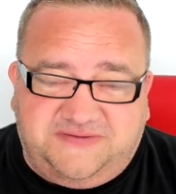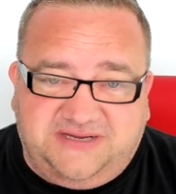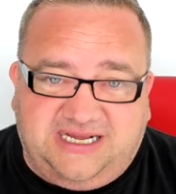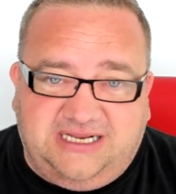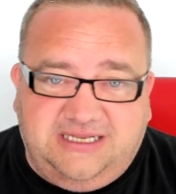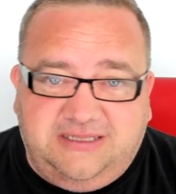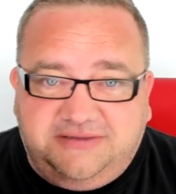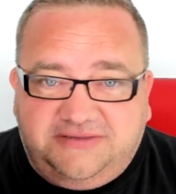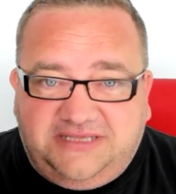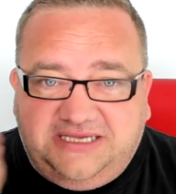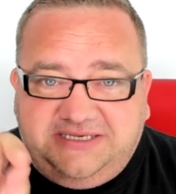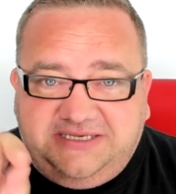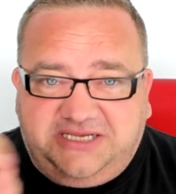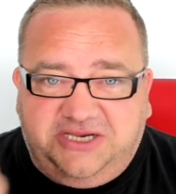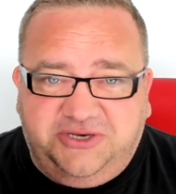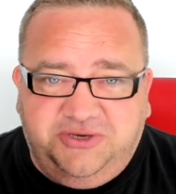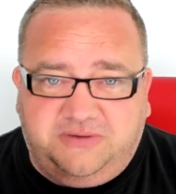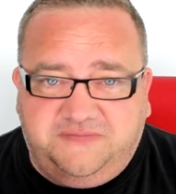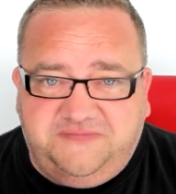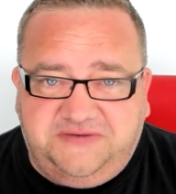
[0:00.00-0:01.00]
You get little things
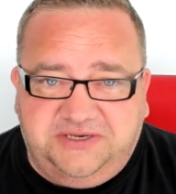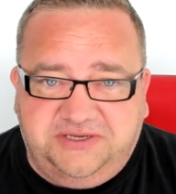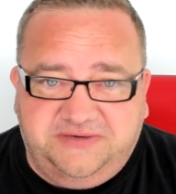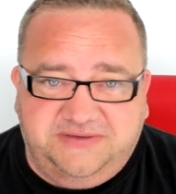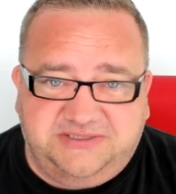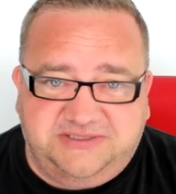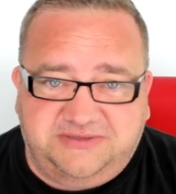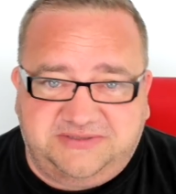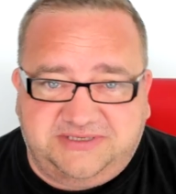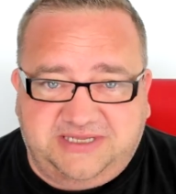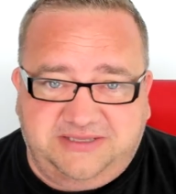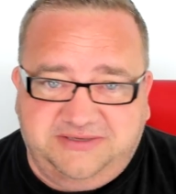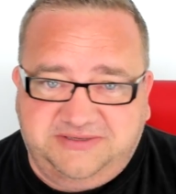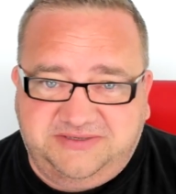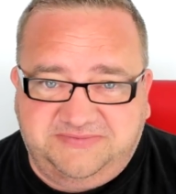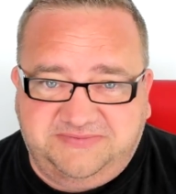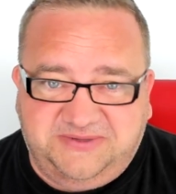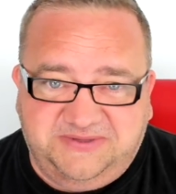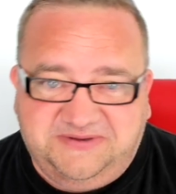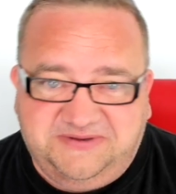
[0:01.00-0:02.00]
saying your video is not
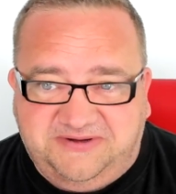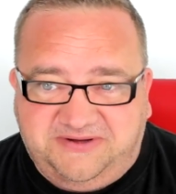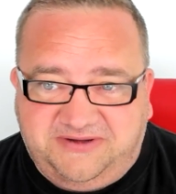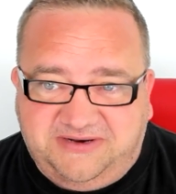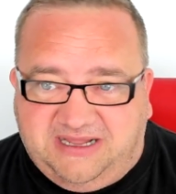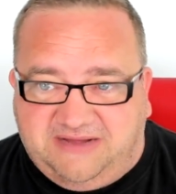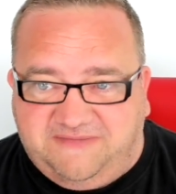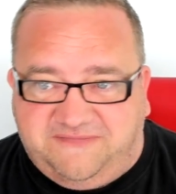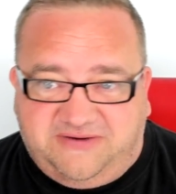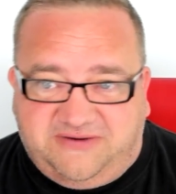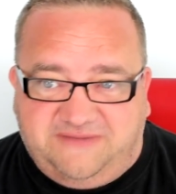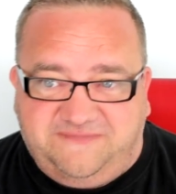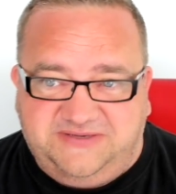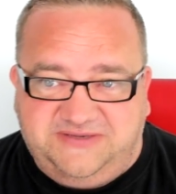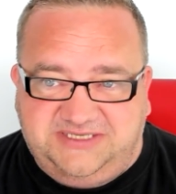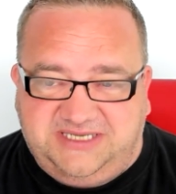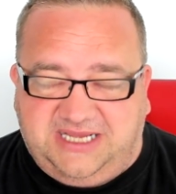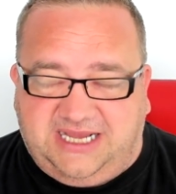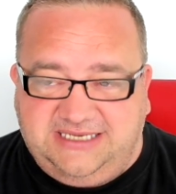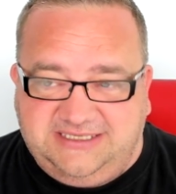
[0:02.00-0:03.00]
eligible and all that for
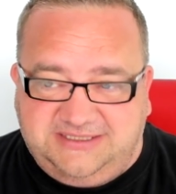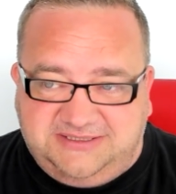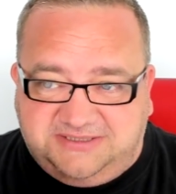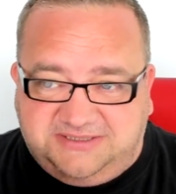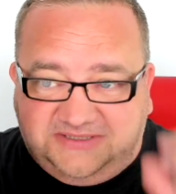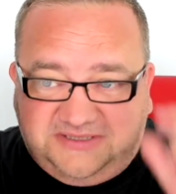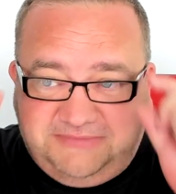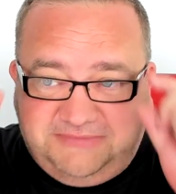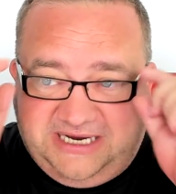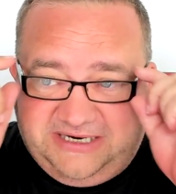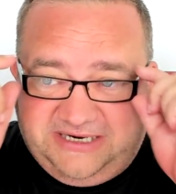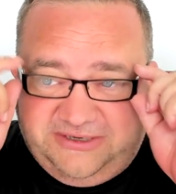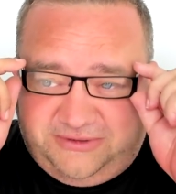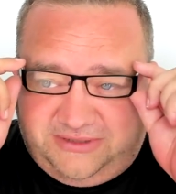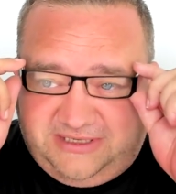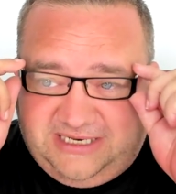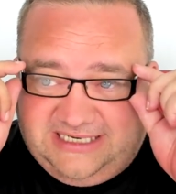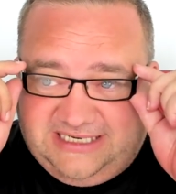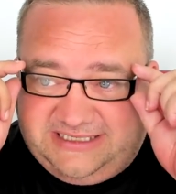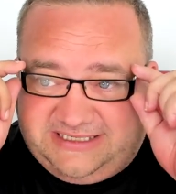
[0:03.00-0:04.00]
advertisers because they might
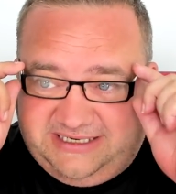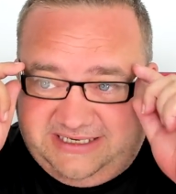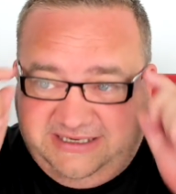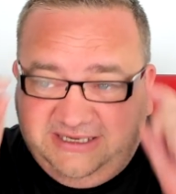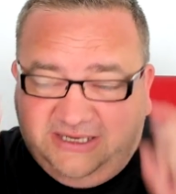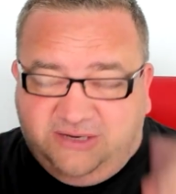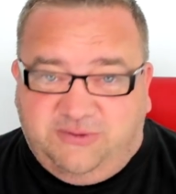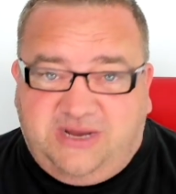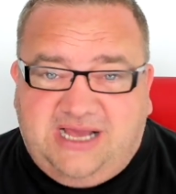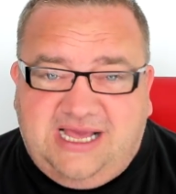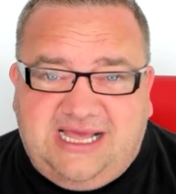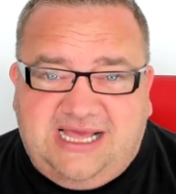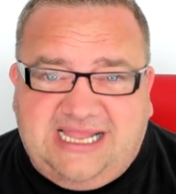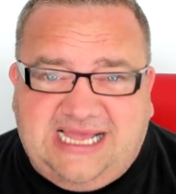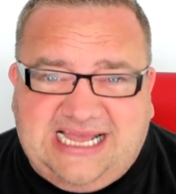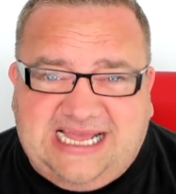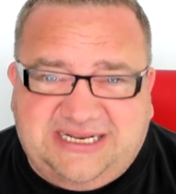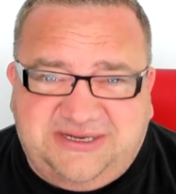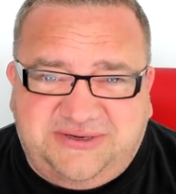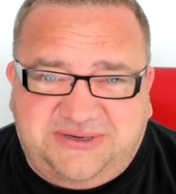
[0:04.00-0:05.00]
not like it. Well,
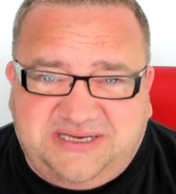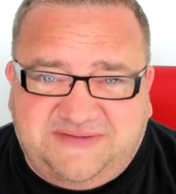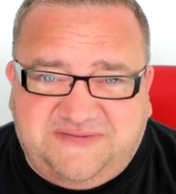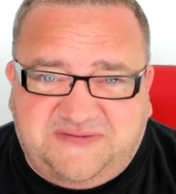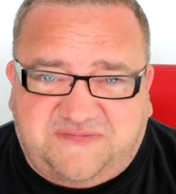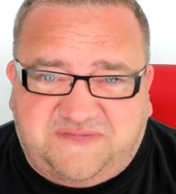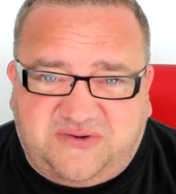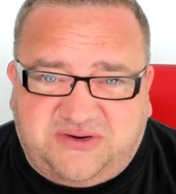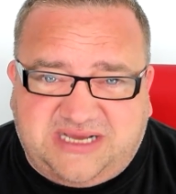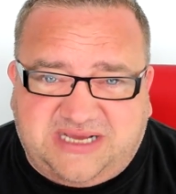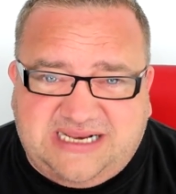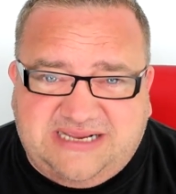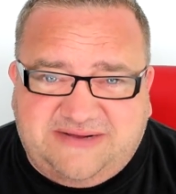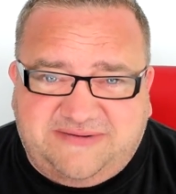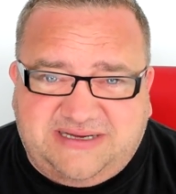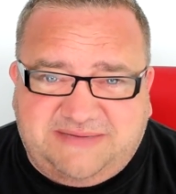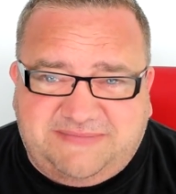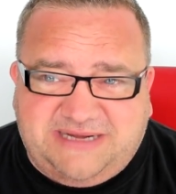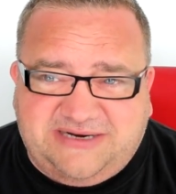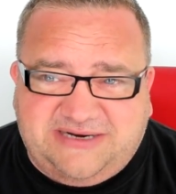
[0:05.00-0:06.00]
I don't give a fuck
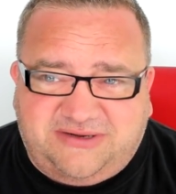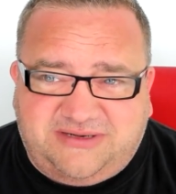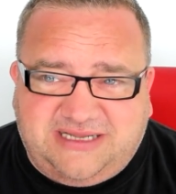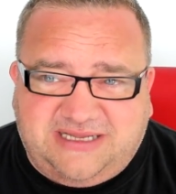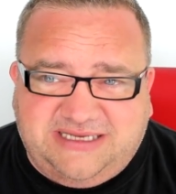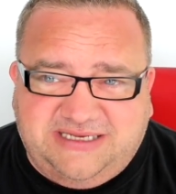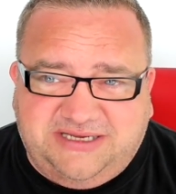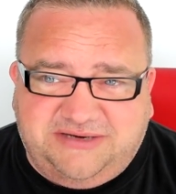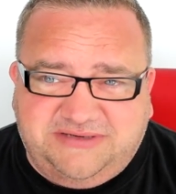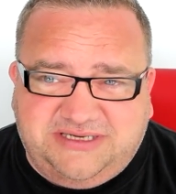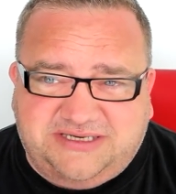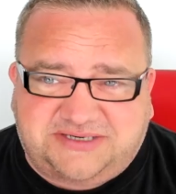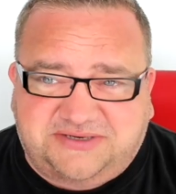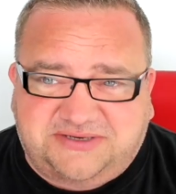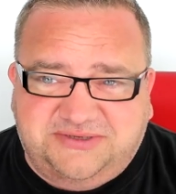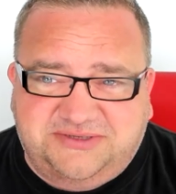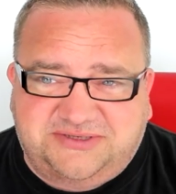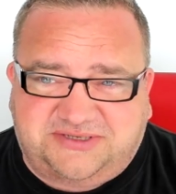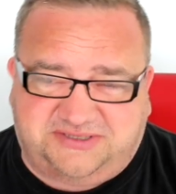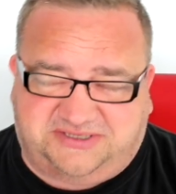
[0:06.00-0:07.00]
anyway. I might not like you, you
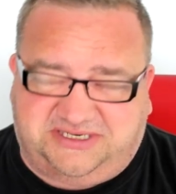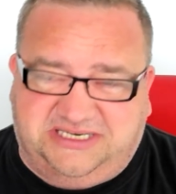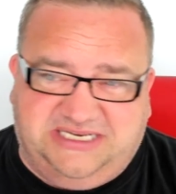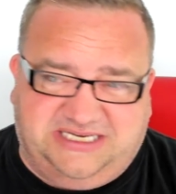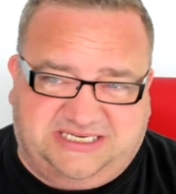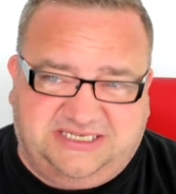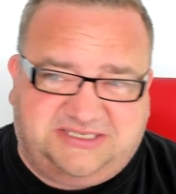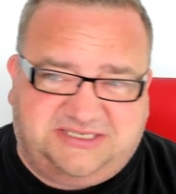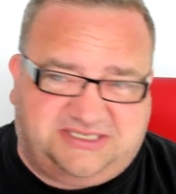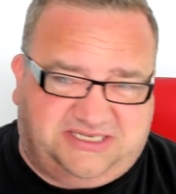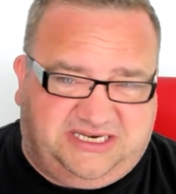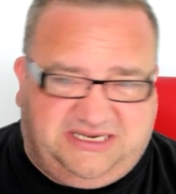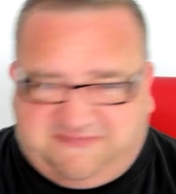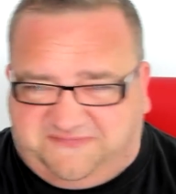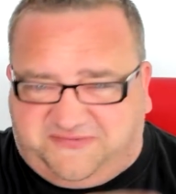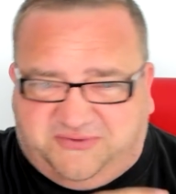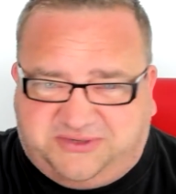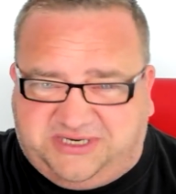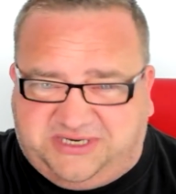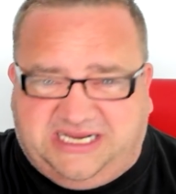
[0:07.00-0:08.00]
cunts. Just think you can stick
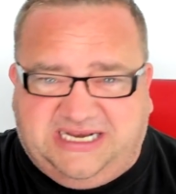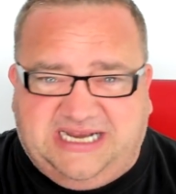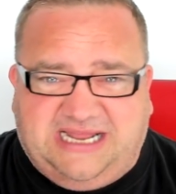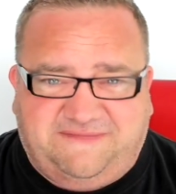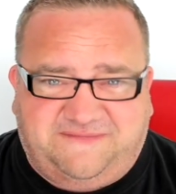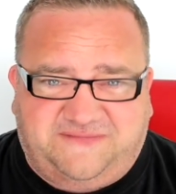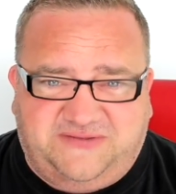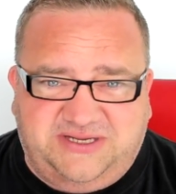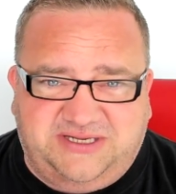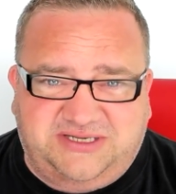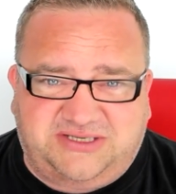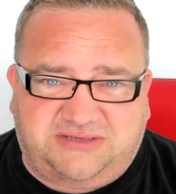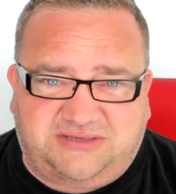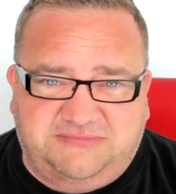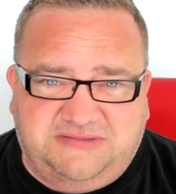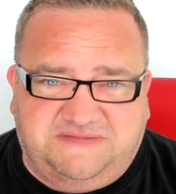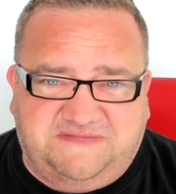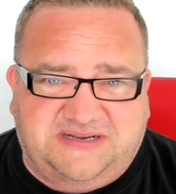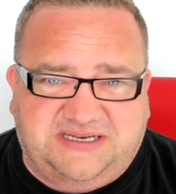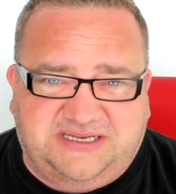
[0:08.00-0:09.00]
fucking adverts on
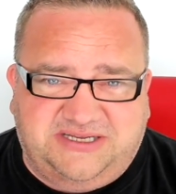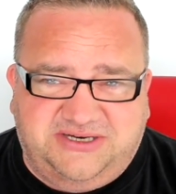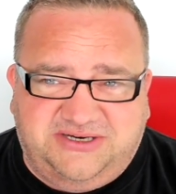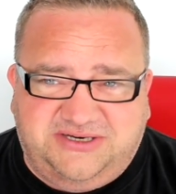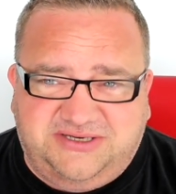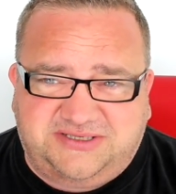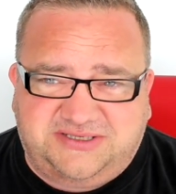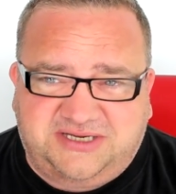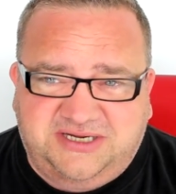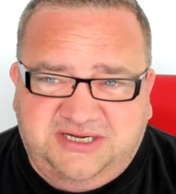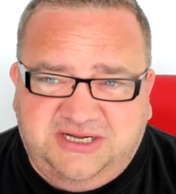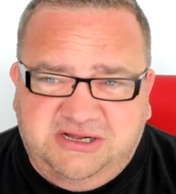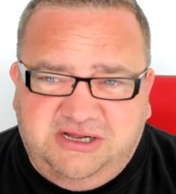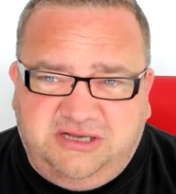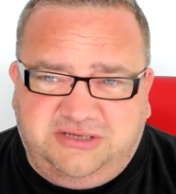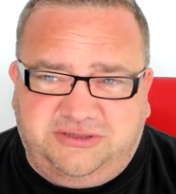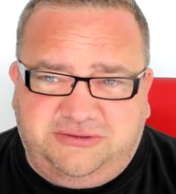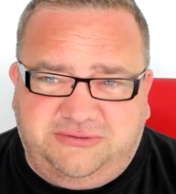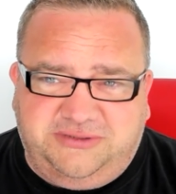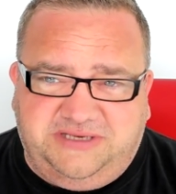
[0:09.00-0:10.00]
my videos
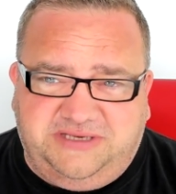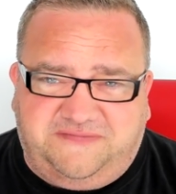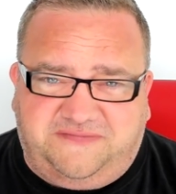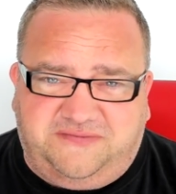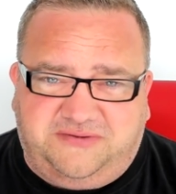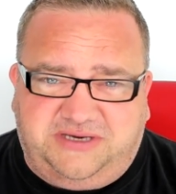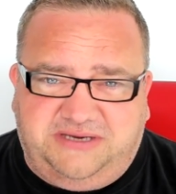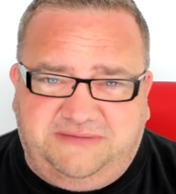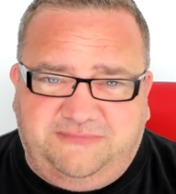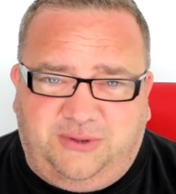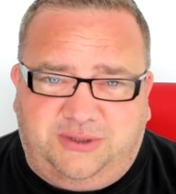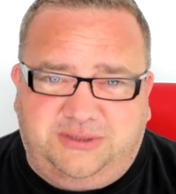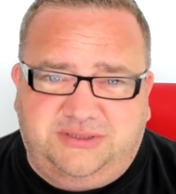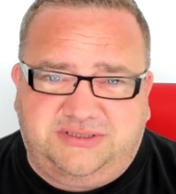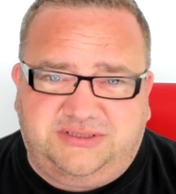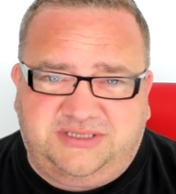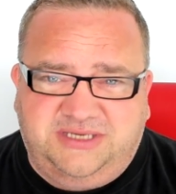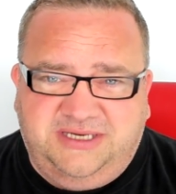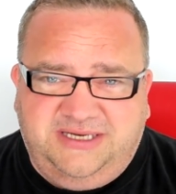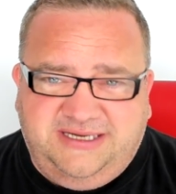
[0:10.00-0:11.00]
and do what you fucking
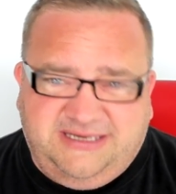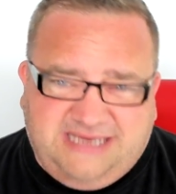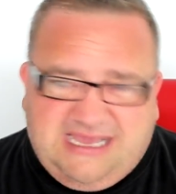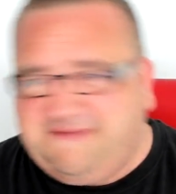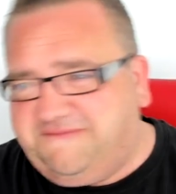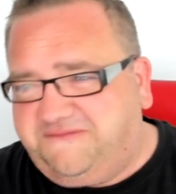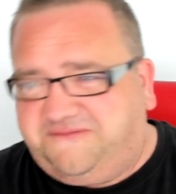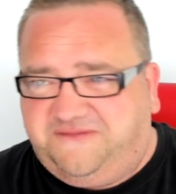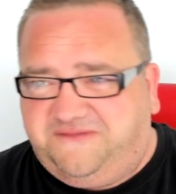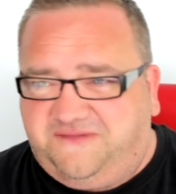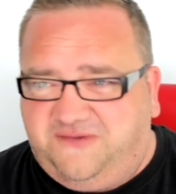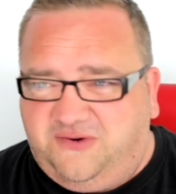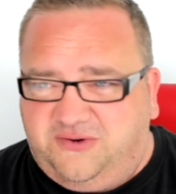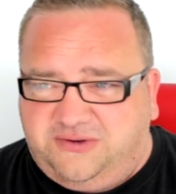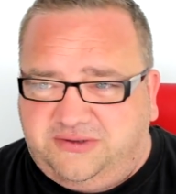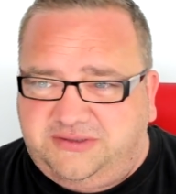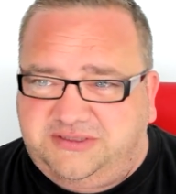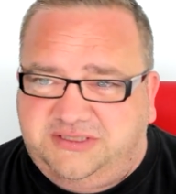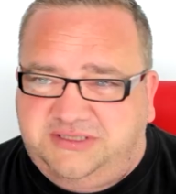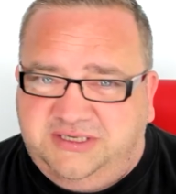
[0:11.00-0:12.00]
want. Get
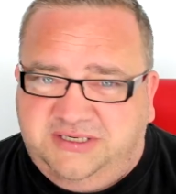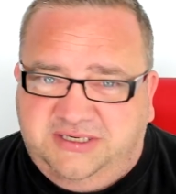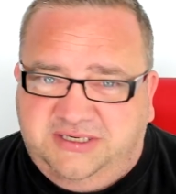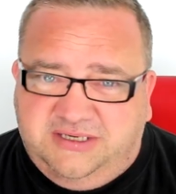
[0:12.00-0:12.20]
fucked.